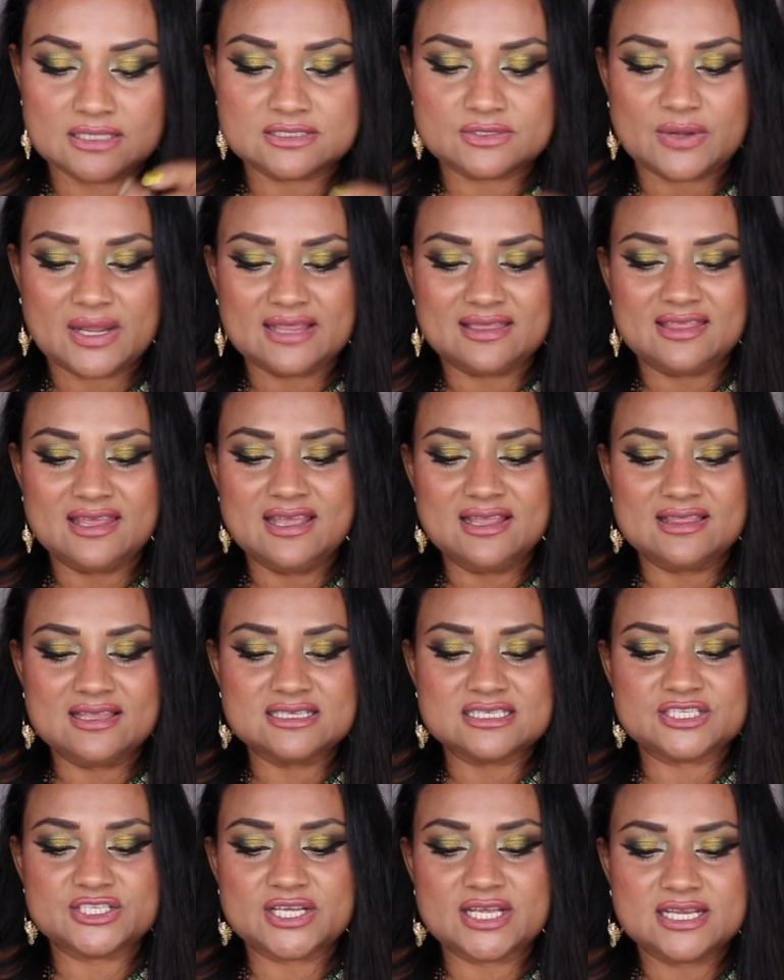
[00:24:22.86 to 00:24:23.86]
So I think
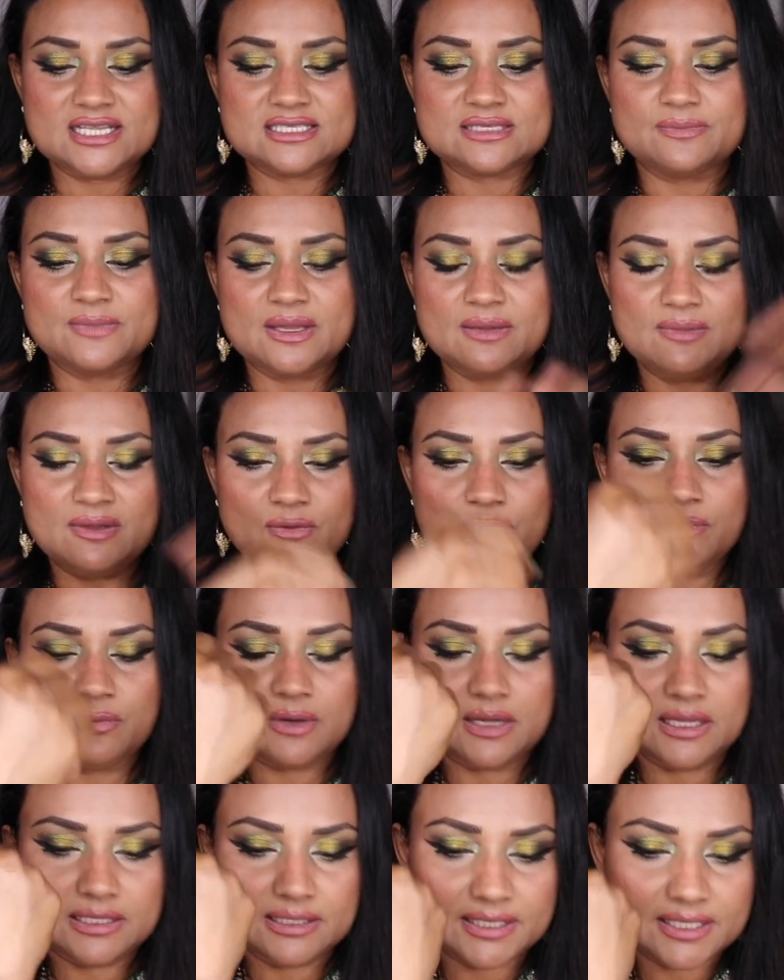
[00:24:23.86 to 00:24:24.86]
this shade is maybe
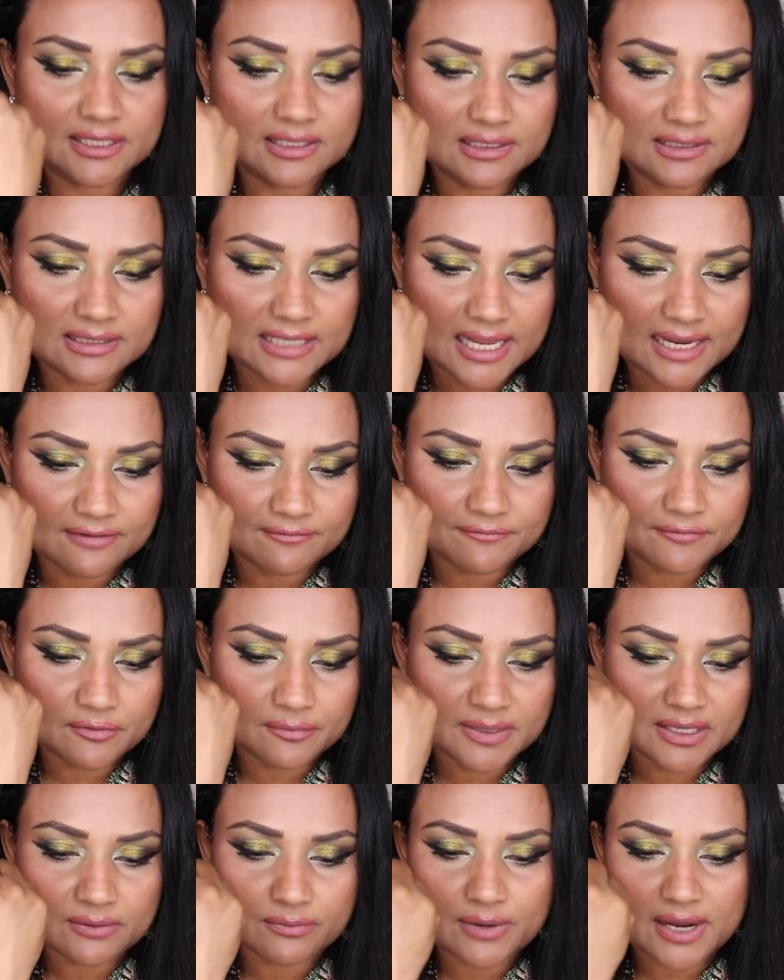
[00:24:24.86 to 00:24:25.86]
a little light for
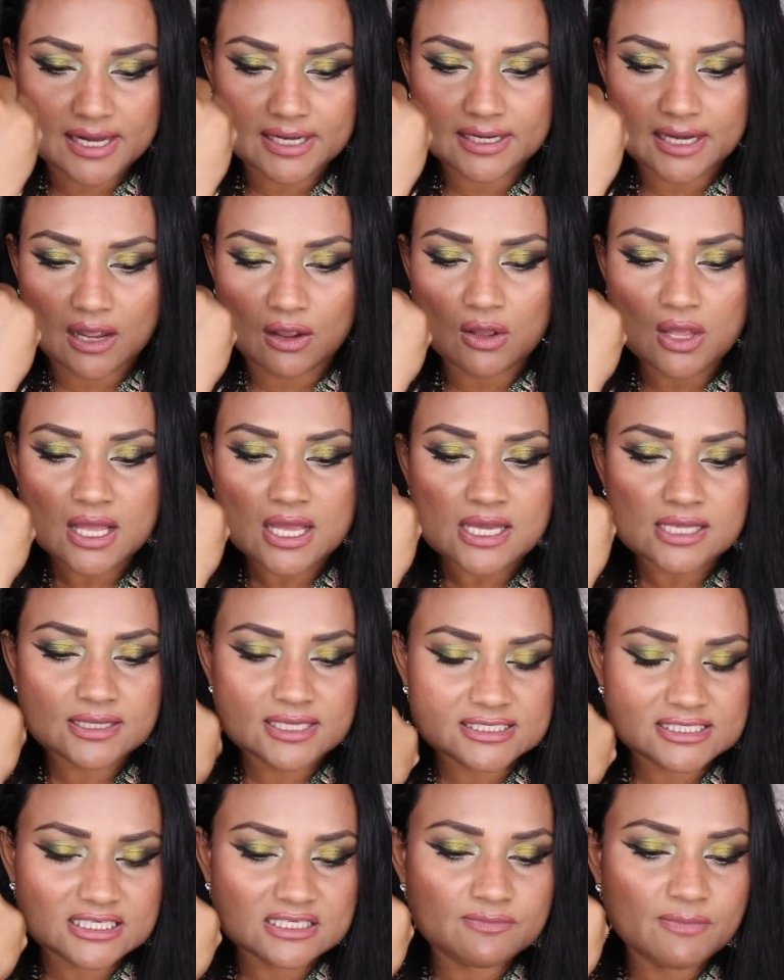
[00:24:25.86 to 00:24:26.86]
me right now.
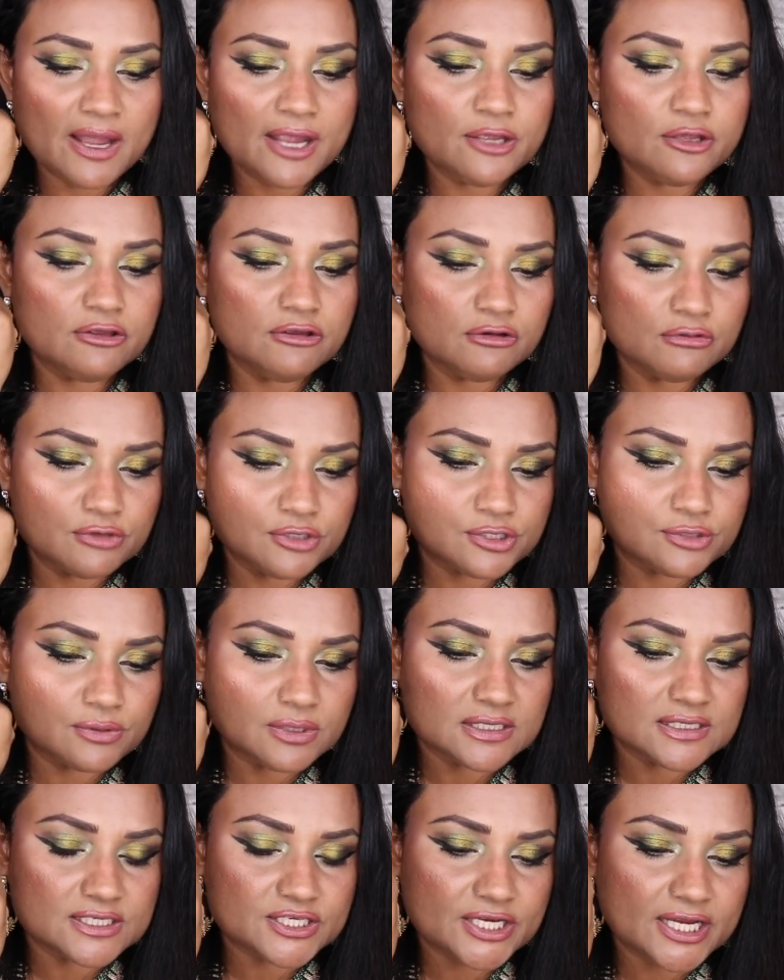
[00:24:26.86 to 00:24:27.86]
This is my
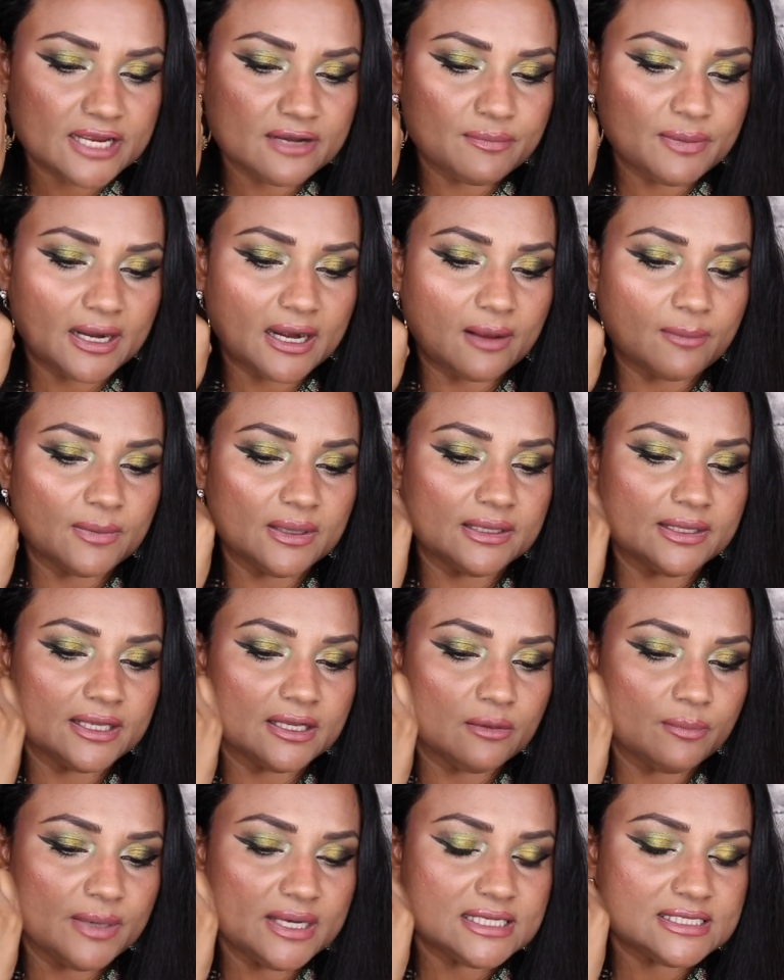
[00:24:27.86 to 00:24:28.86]
usual shade, but I'm a
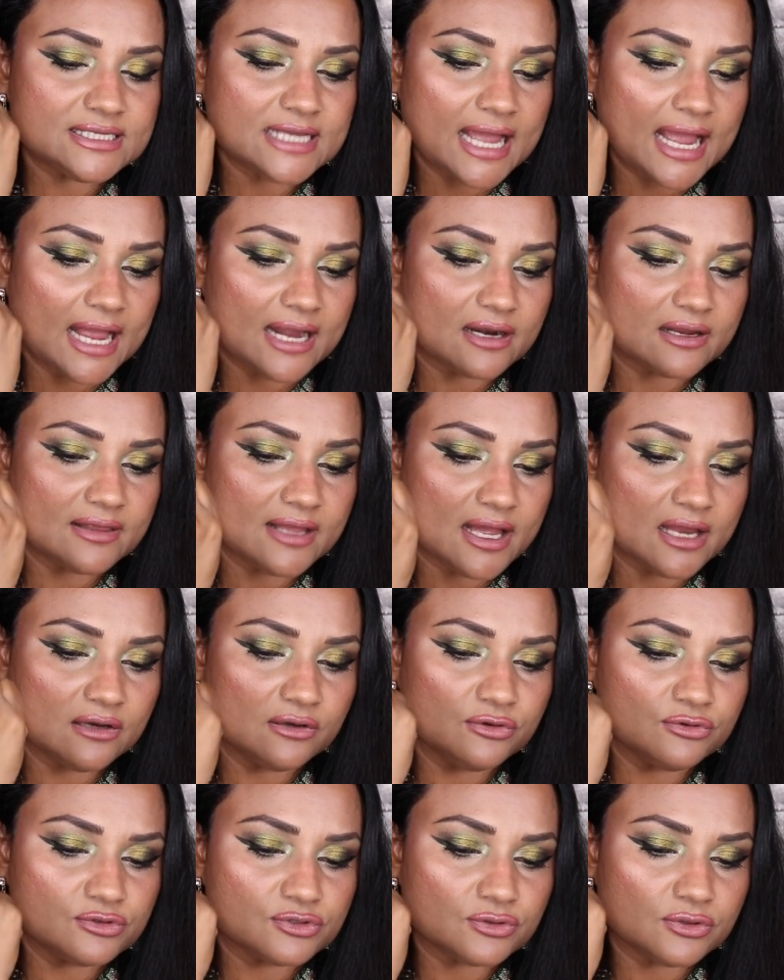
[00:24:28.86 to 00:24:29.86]
little bit tanner than
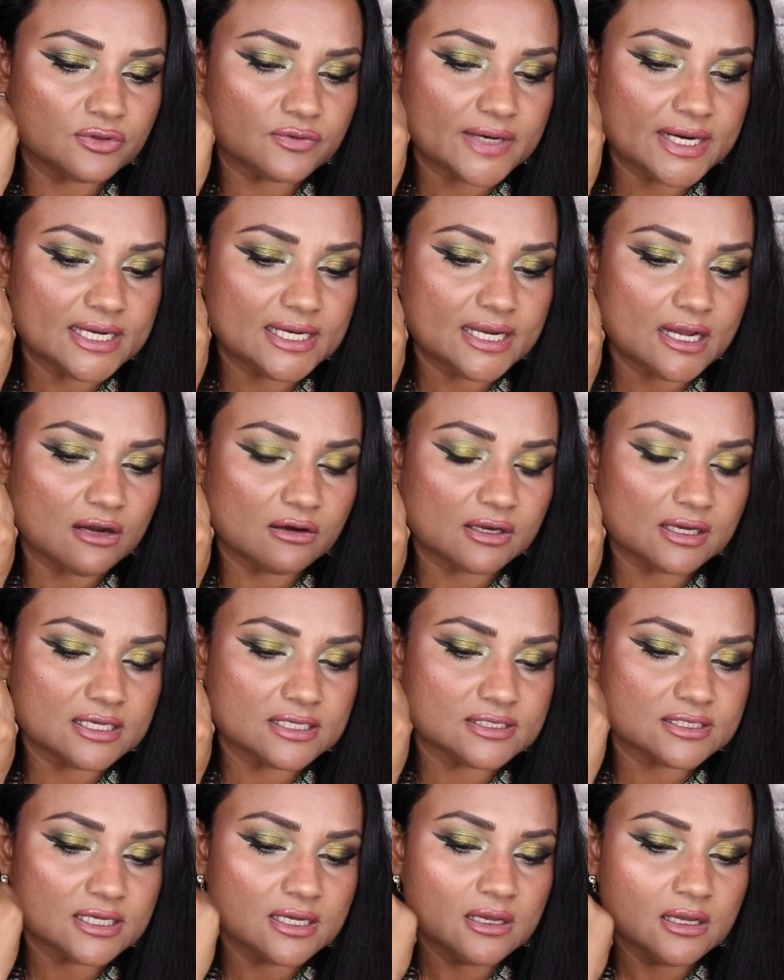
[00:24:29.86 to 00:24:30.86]
usual right now
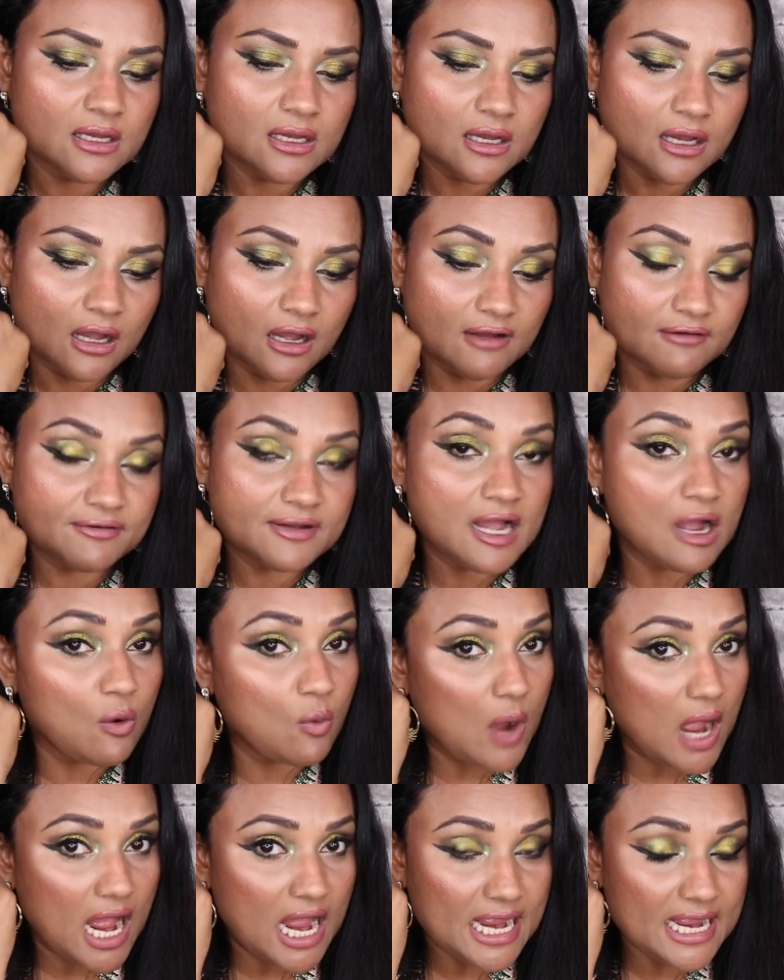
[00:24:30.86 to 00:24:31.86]
because of
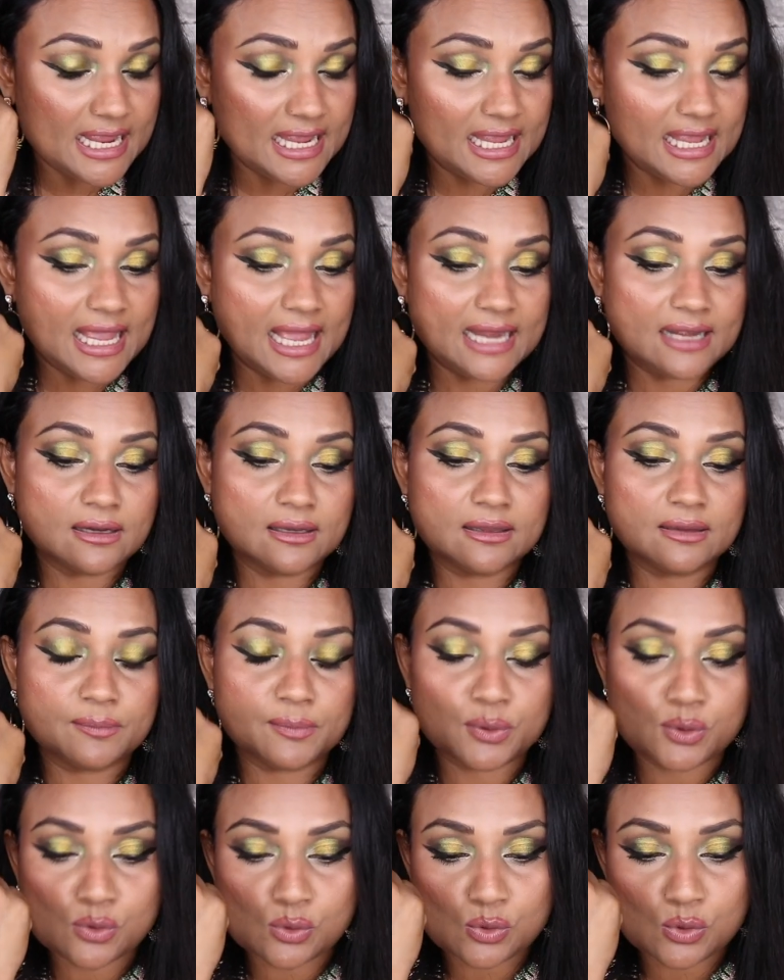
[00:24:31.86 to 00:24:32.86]
Hawaii and
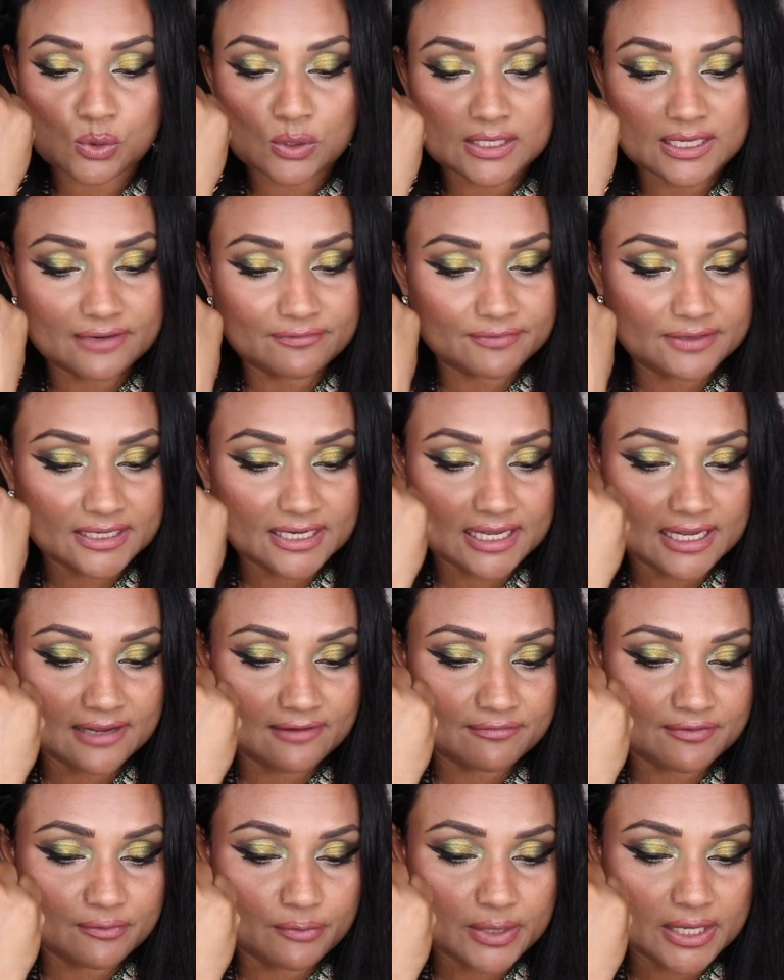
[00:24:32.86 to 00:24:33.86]
pool every day,
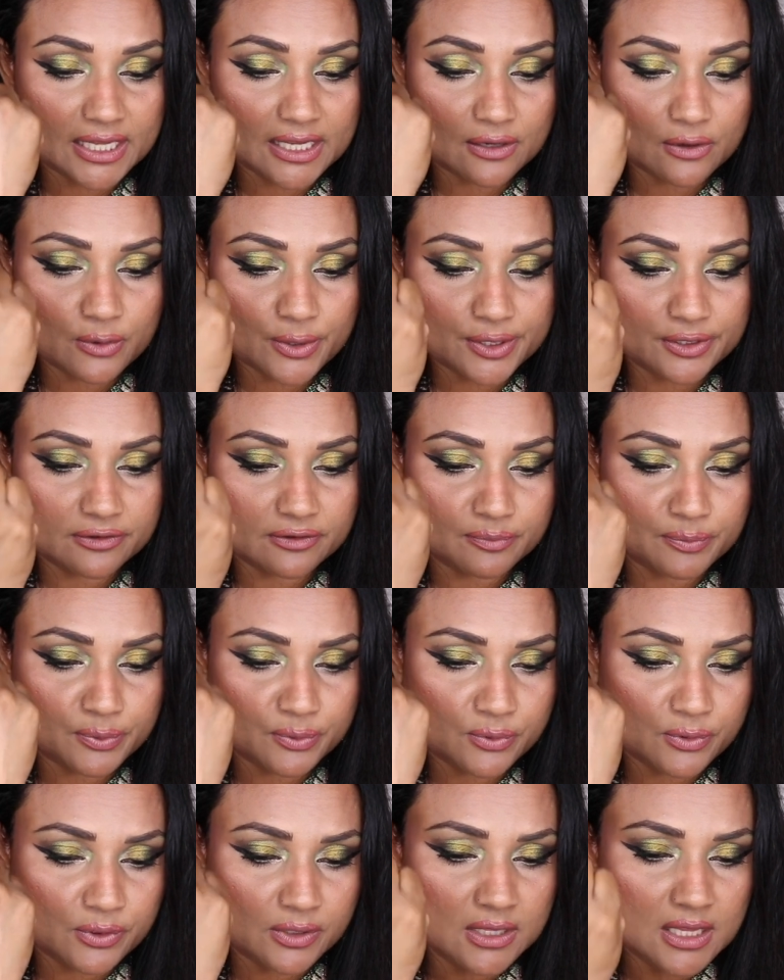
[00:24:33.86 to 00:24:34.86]
every weekend going to the
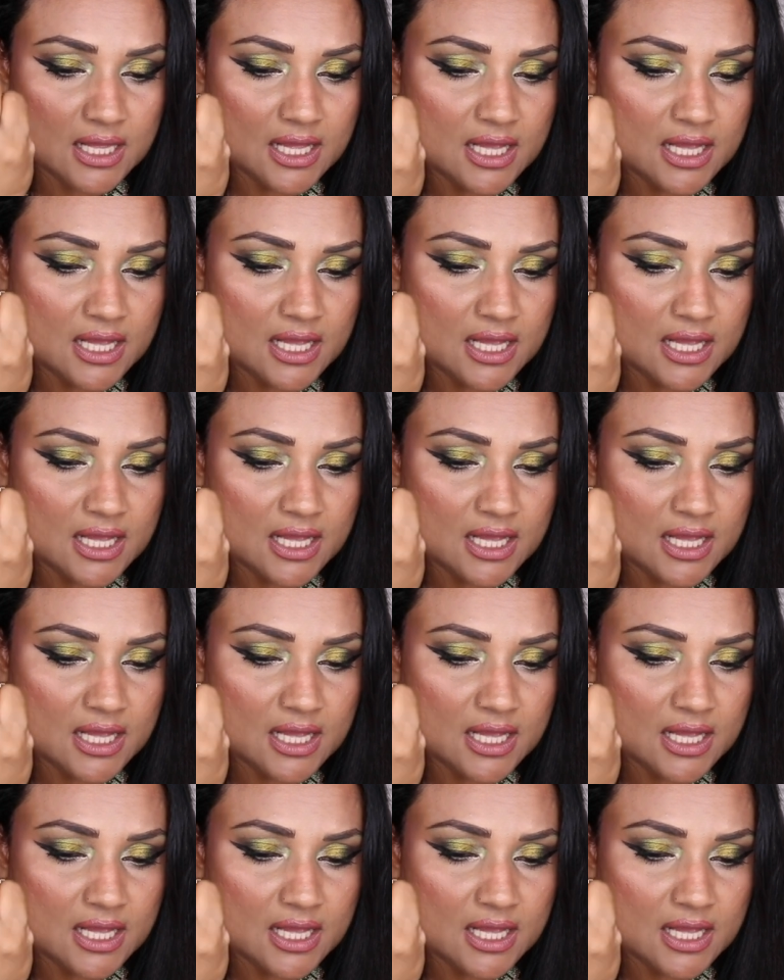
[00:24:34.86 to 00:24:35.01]
pool.